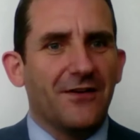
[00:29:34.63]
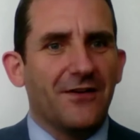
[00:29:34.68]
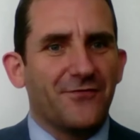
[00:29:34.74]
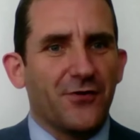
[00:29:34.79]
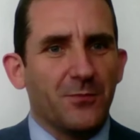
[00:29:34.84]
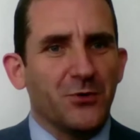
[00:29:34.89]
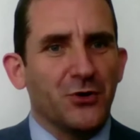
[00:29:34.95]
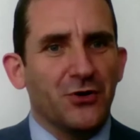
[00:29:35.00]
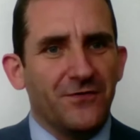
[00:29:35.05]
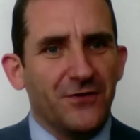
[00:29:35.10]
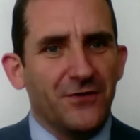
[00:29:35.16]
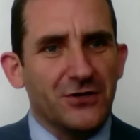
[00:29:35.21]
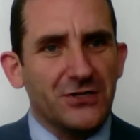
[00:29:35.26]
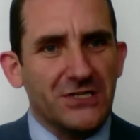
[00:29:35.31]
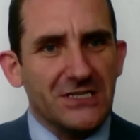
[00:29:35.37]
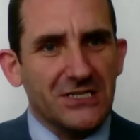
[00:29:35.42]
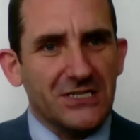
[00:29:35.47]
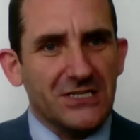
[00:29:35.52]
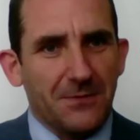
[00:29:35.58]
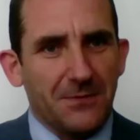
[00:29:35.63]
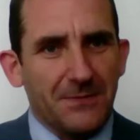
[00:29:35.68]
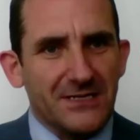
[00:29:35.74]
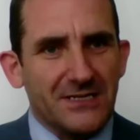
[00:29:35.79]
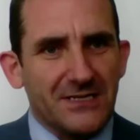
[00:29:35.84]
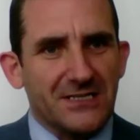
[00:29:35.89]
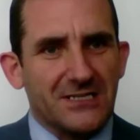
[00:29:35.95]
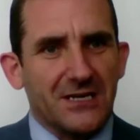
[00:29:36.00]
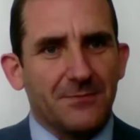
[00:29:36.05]
from university,
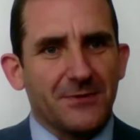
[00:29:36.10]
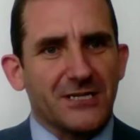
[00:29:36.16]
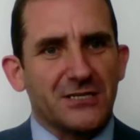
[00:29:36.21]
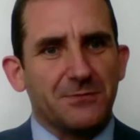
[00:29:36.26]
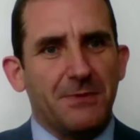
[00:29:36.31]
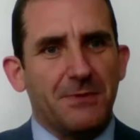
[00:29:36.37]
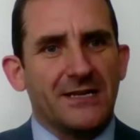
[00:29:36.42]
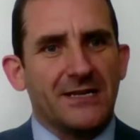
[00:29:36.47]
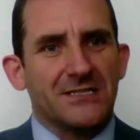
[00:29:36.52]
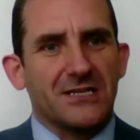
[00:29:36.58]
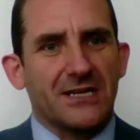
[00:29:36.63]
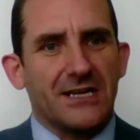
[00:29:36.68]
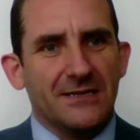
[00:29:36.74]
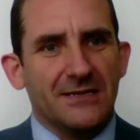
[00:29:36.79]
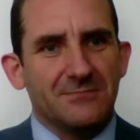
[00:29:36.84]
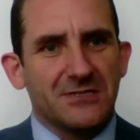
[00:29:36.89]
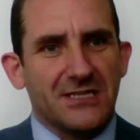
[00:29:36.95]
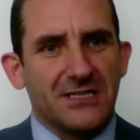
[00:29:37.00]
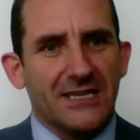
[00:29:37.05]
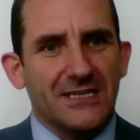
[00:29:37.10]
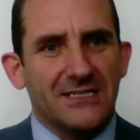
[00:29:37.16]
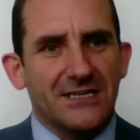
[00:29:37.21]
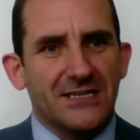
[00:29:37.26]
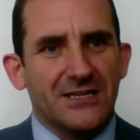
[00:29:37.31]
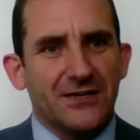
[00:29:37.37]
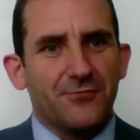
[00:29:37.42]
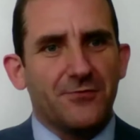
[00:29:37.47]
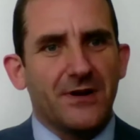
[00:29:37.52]
submitted some expense claims. They
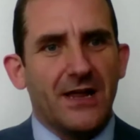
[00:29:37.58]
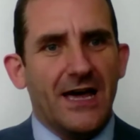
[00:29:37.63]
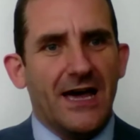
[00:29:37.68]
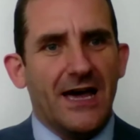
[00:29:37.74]
did it,